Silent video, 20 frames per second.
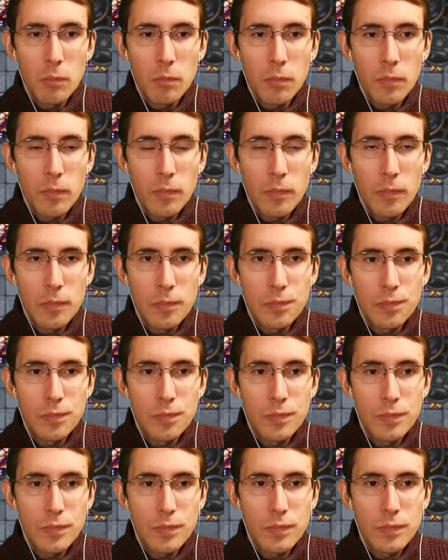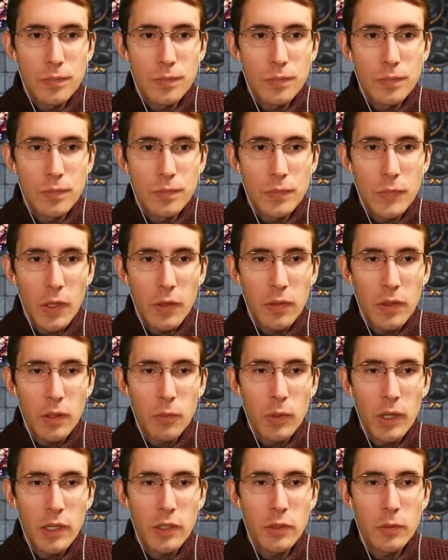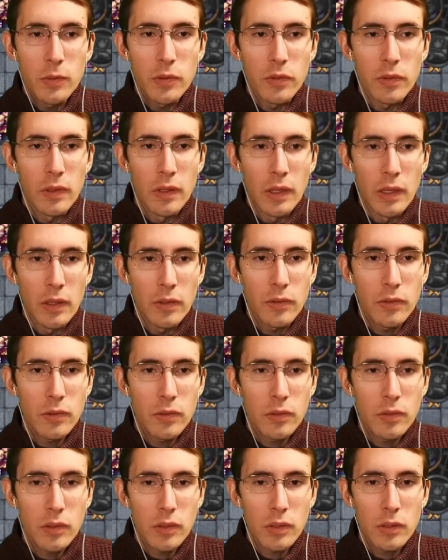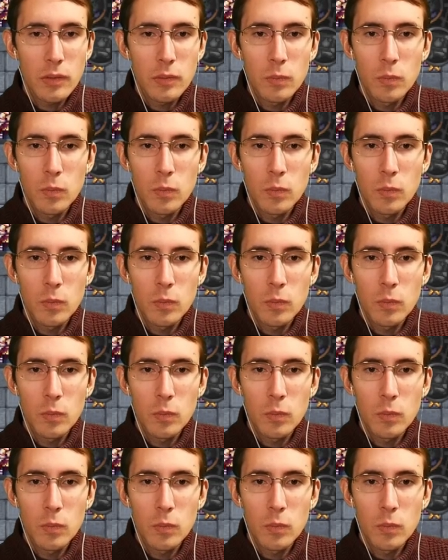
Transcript: I think what I do is this.